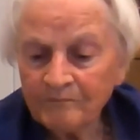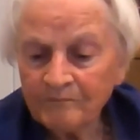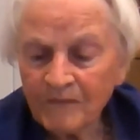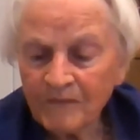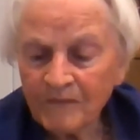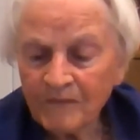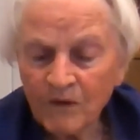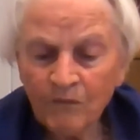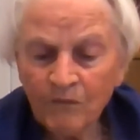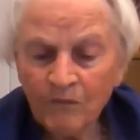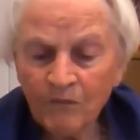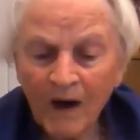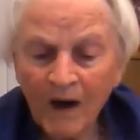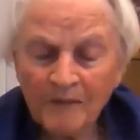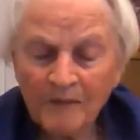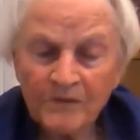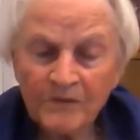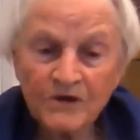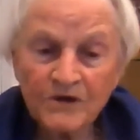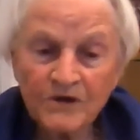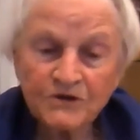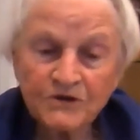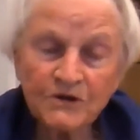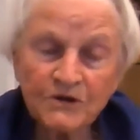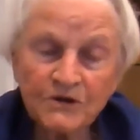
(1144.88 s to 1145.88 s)
one
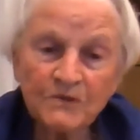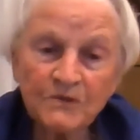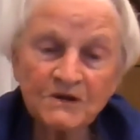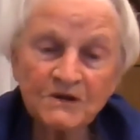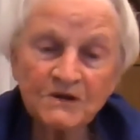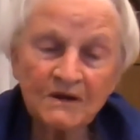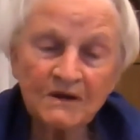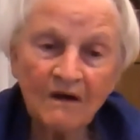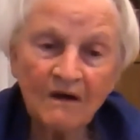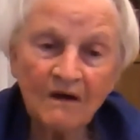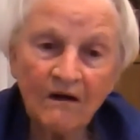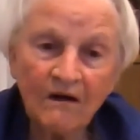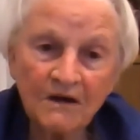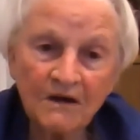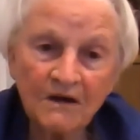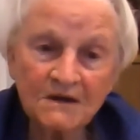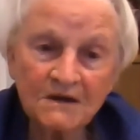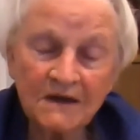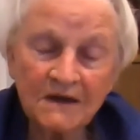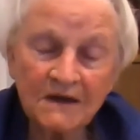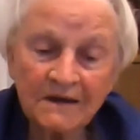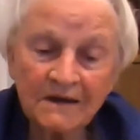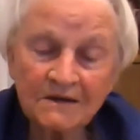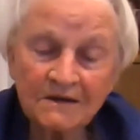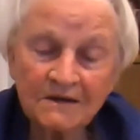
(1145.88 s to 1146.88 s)
person who was an
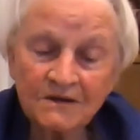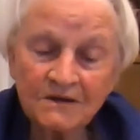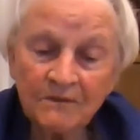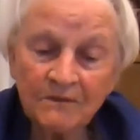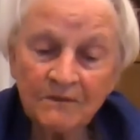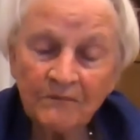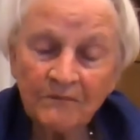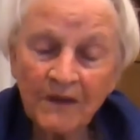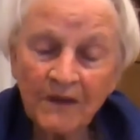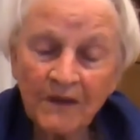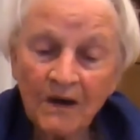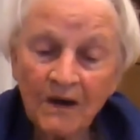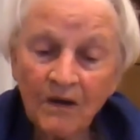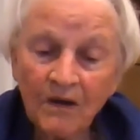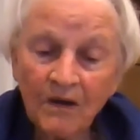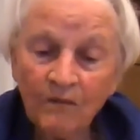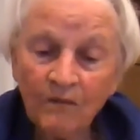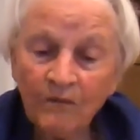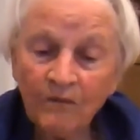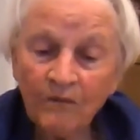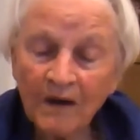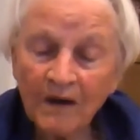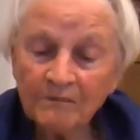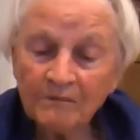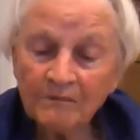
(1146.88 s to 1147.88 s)
architect,
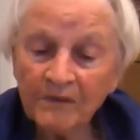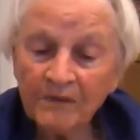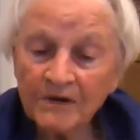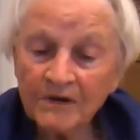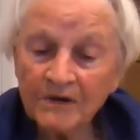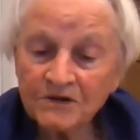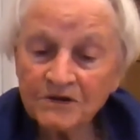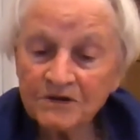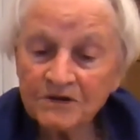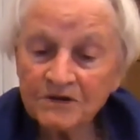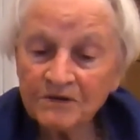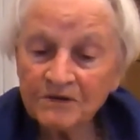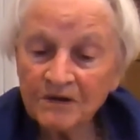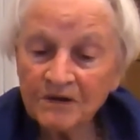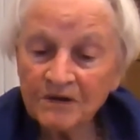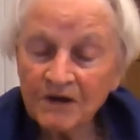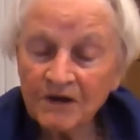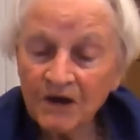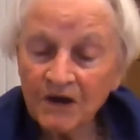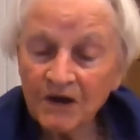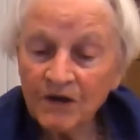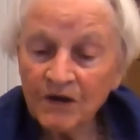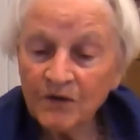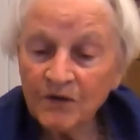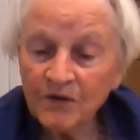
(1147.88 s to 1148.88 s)
one person
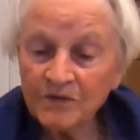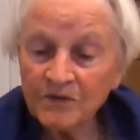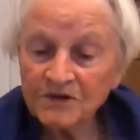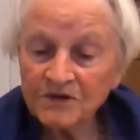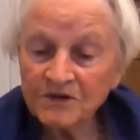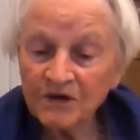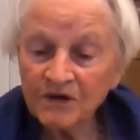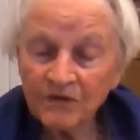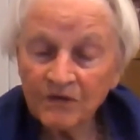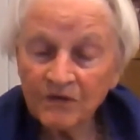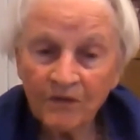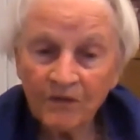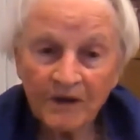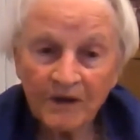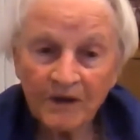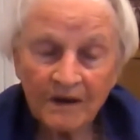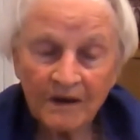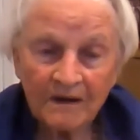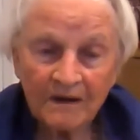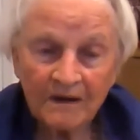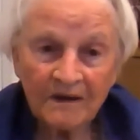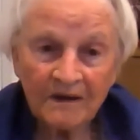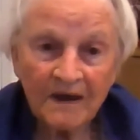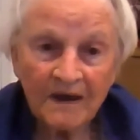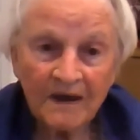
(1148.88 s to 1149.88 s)
who was a lawyer.
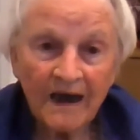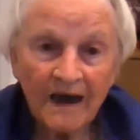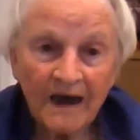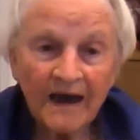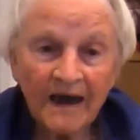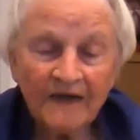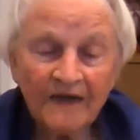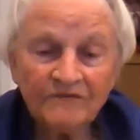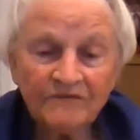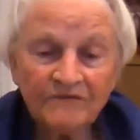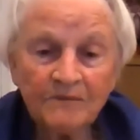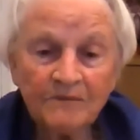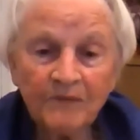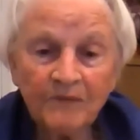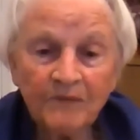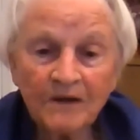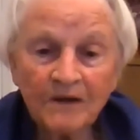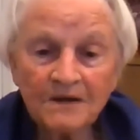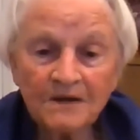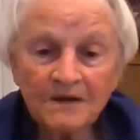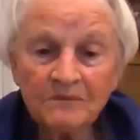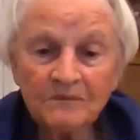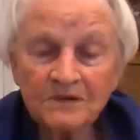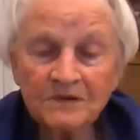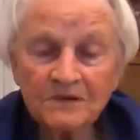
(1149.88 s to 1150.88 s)

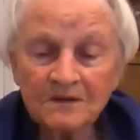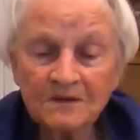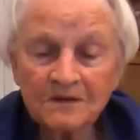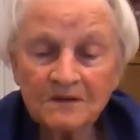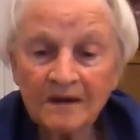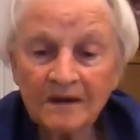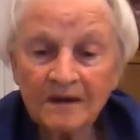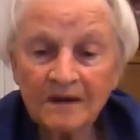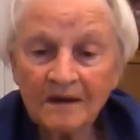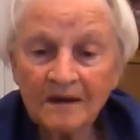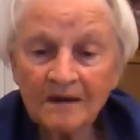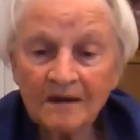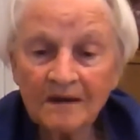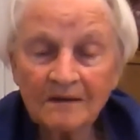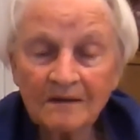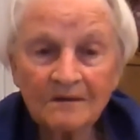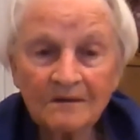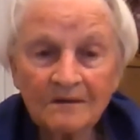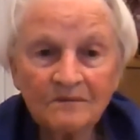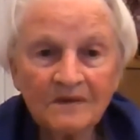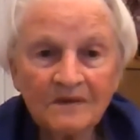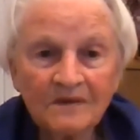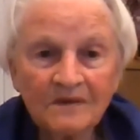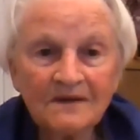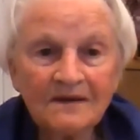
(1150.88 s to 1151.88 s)
Everybody was there that
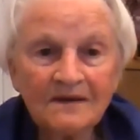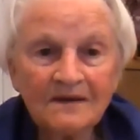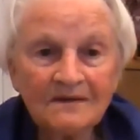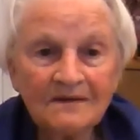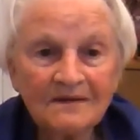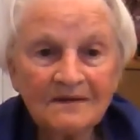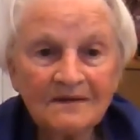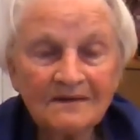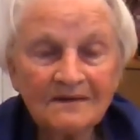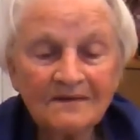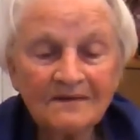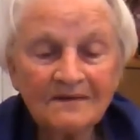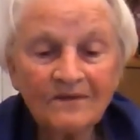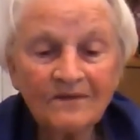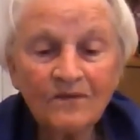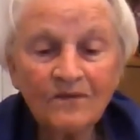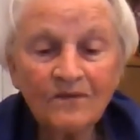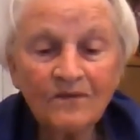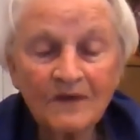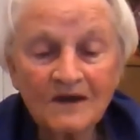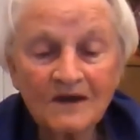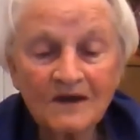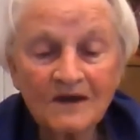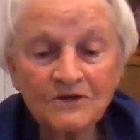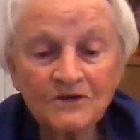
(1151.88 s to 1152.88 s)
we needed, all
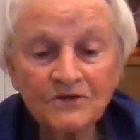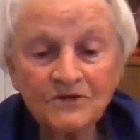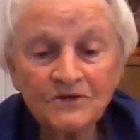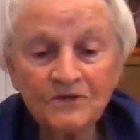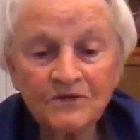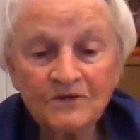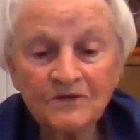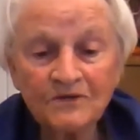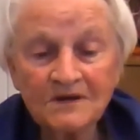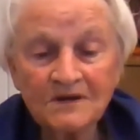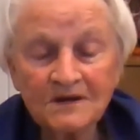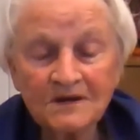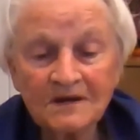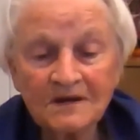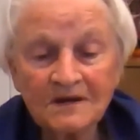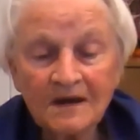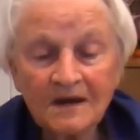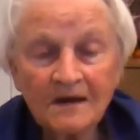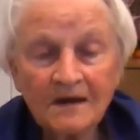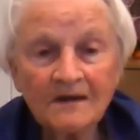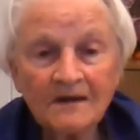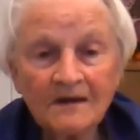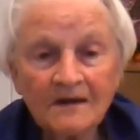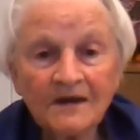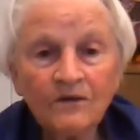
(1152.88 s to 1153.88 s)
our students,
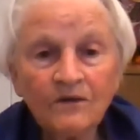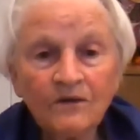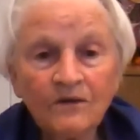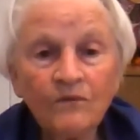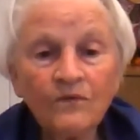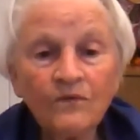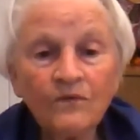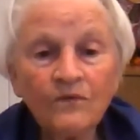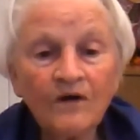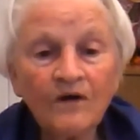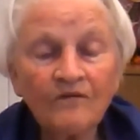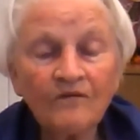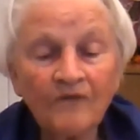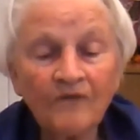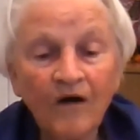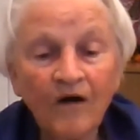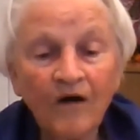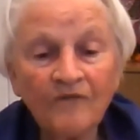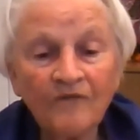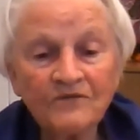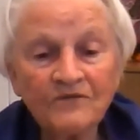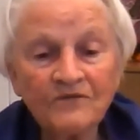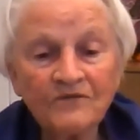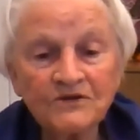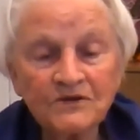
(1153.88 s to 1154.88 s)
and they all
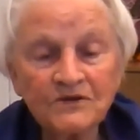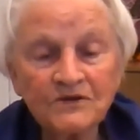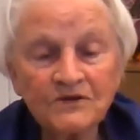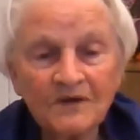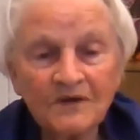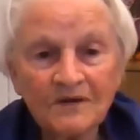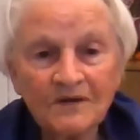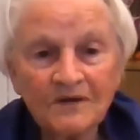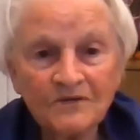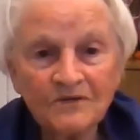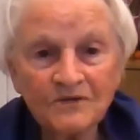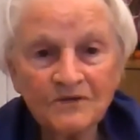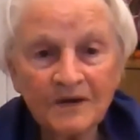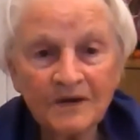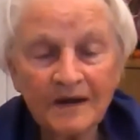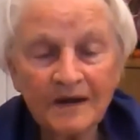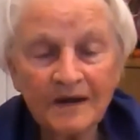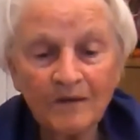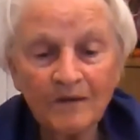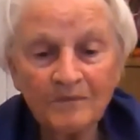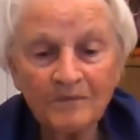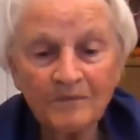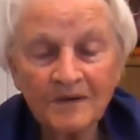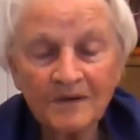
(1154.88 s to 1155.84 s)
offered to help.